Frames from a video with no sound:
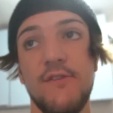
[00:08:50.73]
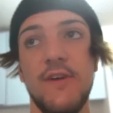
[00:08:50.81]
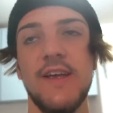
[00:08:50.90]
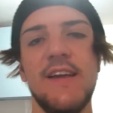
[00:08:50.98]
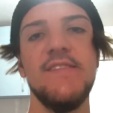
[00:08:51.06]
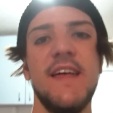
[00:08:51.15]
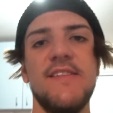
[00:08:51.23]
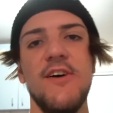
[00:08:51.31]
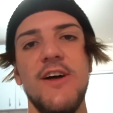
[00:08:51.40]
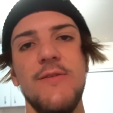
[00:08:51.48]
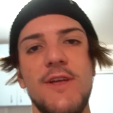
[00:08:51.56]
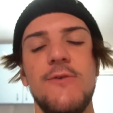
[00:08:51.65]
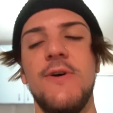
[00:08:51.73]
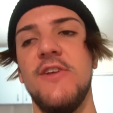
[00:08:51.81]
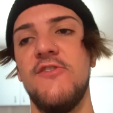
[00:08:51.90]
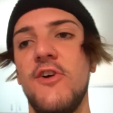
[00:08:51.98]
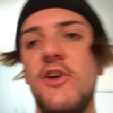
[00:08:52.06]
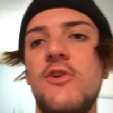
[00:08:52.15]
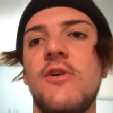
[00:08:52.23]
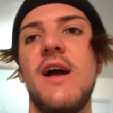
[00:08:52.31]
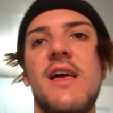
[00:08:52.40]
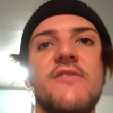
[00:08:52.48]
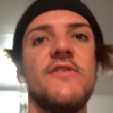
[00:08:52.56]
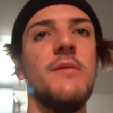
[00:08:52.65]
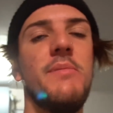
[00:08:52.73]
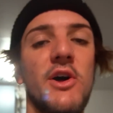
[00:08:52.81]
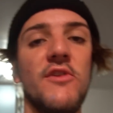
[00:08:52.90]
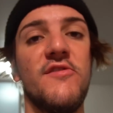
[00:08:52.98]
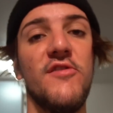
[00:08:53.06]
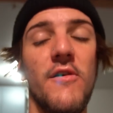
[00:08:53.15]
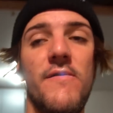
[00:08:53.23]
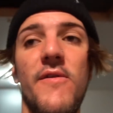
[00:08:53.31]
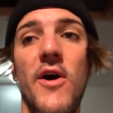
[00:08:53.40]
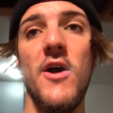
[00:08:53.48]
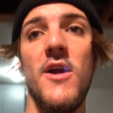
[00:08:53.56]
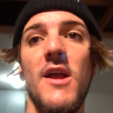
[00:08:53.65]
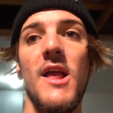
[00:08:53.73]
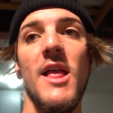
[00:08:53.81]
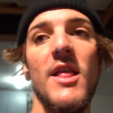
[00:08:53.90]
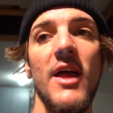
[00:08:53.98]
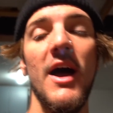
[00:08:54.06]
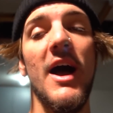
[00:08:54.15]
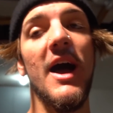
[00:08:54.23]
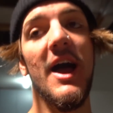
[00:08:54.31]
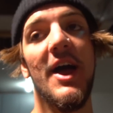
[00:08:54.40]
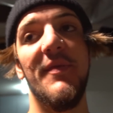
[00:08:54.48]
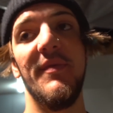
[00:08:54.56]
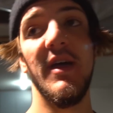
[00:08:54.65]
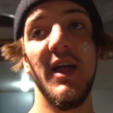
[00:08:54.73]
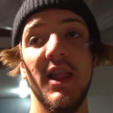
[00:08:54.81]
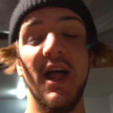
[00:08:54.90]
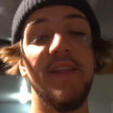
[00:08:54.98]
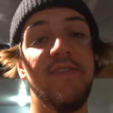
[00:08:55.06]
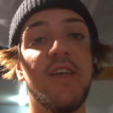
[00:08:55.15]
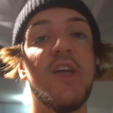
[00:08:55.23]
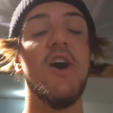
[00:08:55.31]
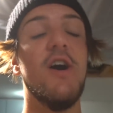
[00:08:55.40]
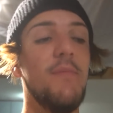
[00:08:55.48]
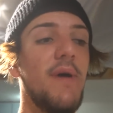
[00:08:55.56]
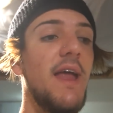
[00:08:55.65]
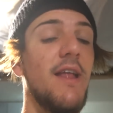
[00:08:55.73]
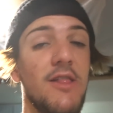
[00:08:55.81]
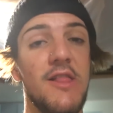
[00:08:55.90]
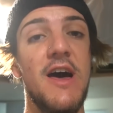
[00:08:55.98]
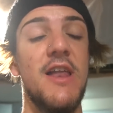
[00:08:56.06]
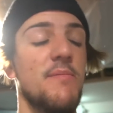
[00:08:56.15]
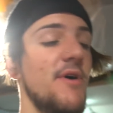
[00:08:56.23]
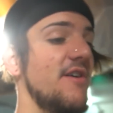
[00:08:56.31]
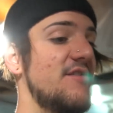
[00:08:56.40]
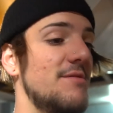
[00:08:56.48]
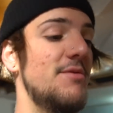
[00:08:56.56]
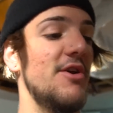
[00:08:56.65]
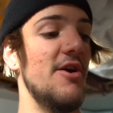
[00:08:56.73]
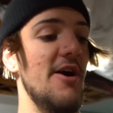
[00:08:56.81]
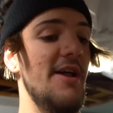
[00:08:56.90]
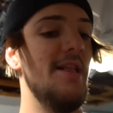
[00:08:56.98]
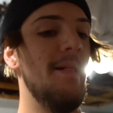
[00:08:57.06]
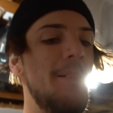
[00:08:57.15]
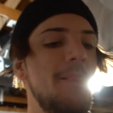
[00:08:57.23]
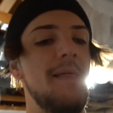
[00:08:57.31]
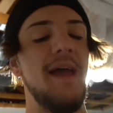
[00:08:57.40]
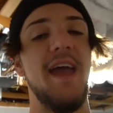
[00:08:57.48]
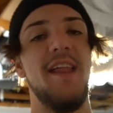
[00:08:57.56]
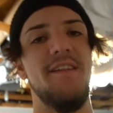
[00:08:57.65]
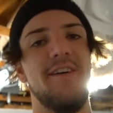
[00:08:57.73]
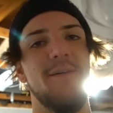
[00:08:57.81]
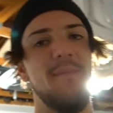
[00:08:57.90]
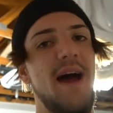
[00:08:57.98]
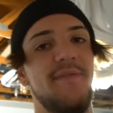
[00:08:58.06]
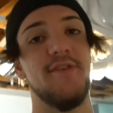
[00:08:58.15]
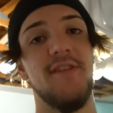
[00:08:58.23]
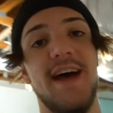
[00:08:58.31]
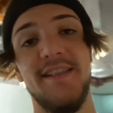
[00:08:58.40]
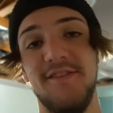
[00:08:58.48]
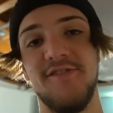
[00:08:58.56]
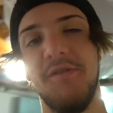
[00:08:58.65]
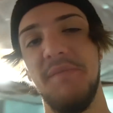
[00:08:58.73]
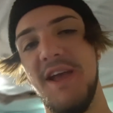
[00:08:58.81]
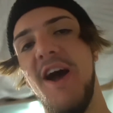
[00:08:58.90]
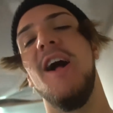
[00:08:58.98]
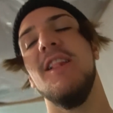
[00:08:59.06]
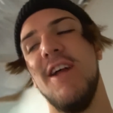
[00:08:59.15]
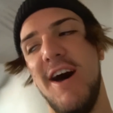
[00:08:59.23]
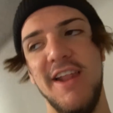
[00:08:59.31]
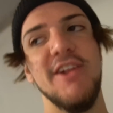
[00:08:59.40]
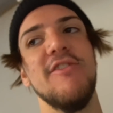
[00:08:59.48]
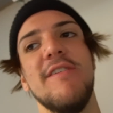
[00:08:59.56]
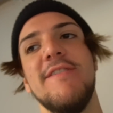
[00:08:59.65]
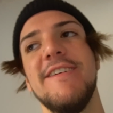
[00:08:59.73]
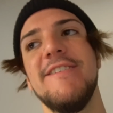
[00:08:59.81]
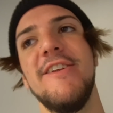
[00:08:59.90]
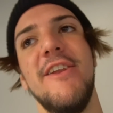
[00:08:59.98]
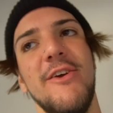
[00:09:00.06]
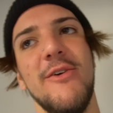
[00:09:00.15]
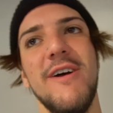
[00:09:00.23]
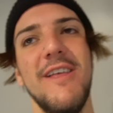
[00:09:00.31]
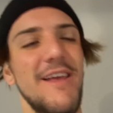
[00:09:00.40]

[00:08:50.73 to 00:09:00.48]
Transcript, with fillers: so I guess that's all I really want to show you guys for the build so far. Um, a lot to come and a lot of parts to put on. And um, after that, there's gonna be a lot of drifting to do.